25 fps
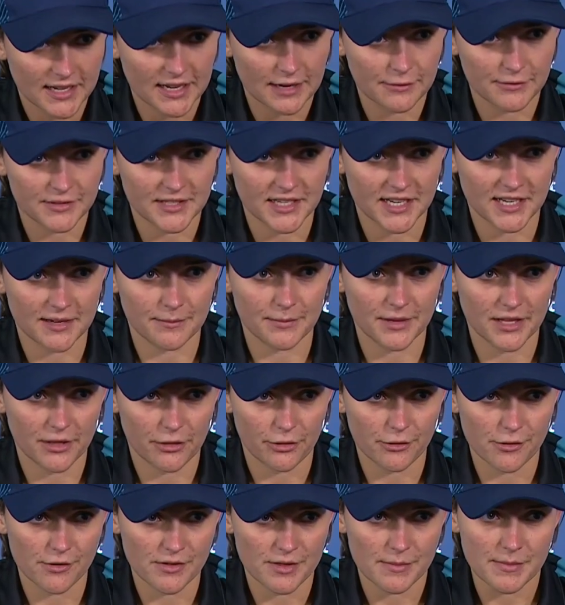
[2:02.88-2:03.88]
I've done a bit
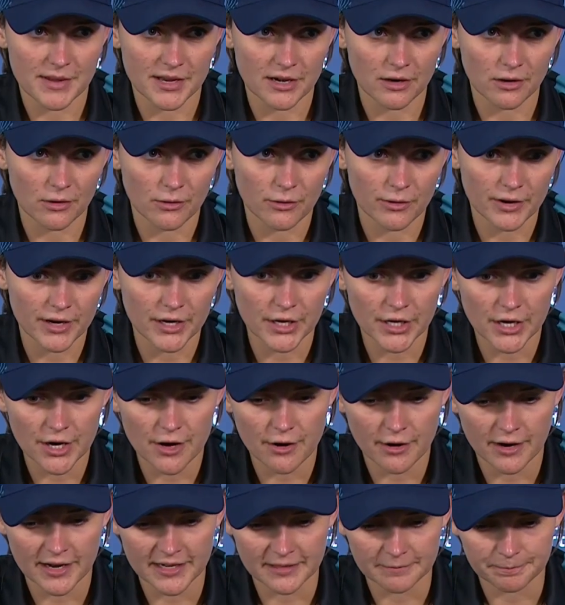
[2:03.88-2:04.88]
through the middle
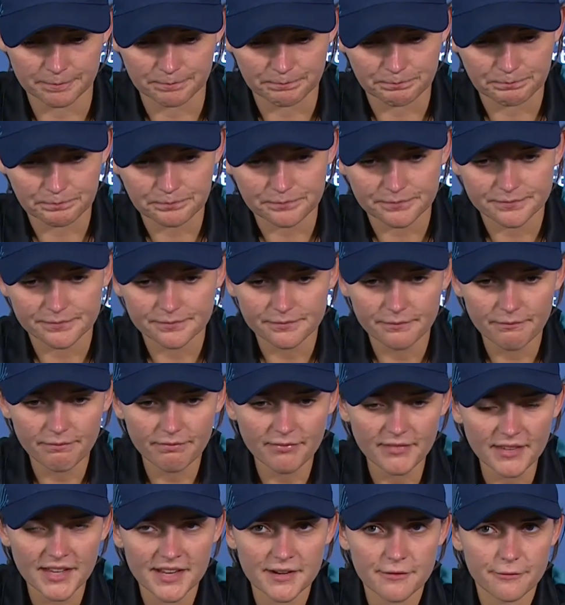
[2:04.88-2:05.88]
order and
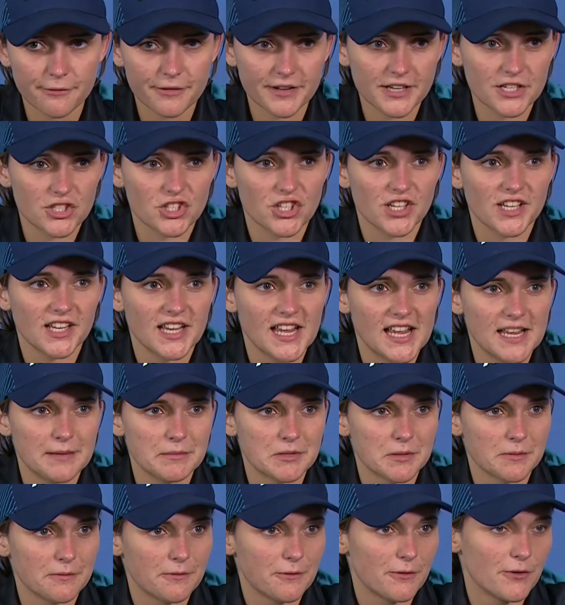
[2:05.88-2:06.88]
finishing
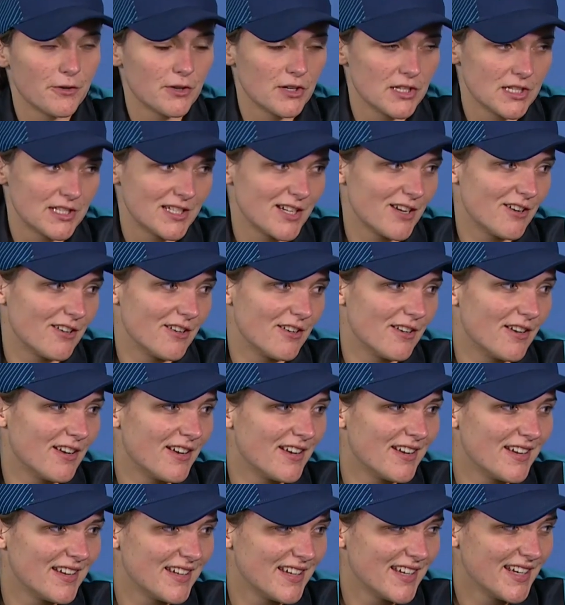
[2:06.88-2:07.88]
games before. So
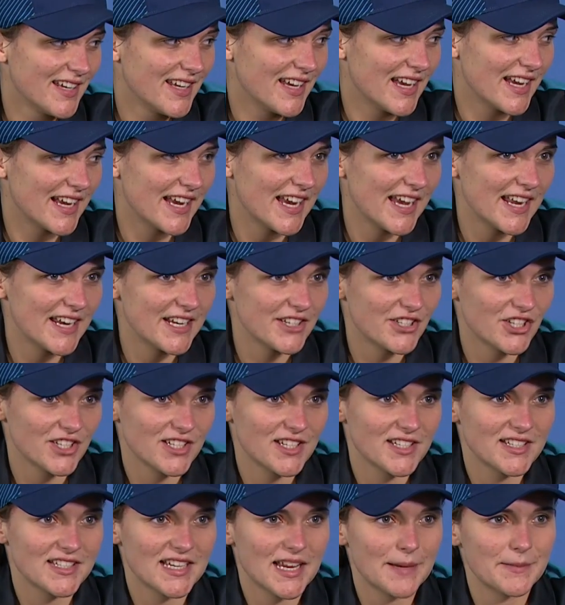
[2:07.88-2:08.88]
again, it's just
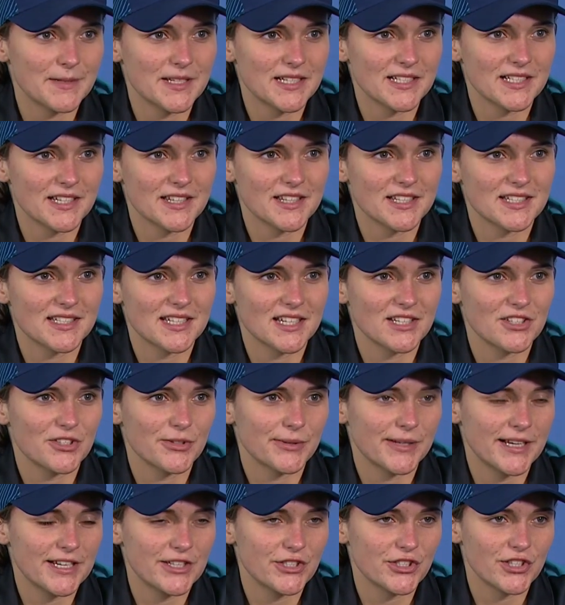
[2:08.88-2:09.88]
adapting to the
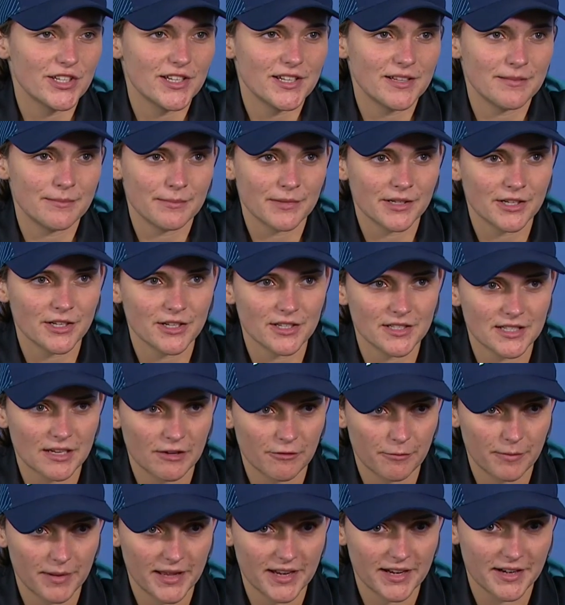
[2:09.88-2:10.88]
situation, and because
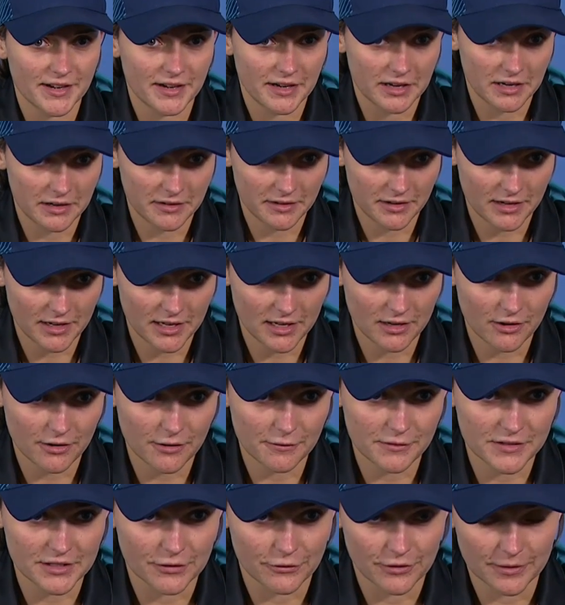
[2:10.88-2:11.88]
I've batted in a lot
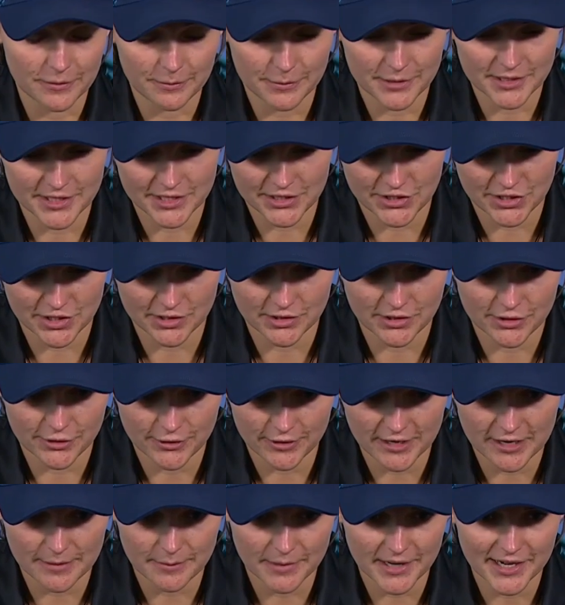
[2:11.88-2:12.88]
of different positions
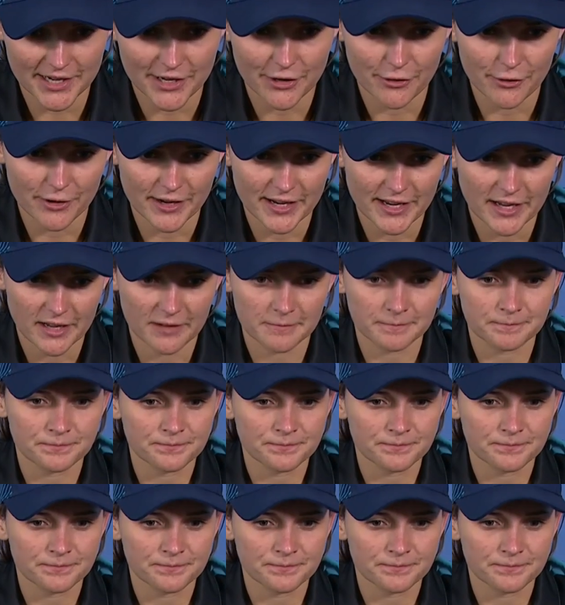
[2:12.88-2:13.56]
throughout my career,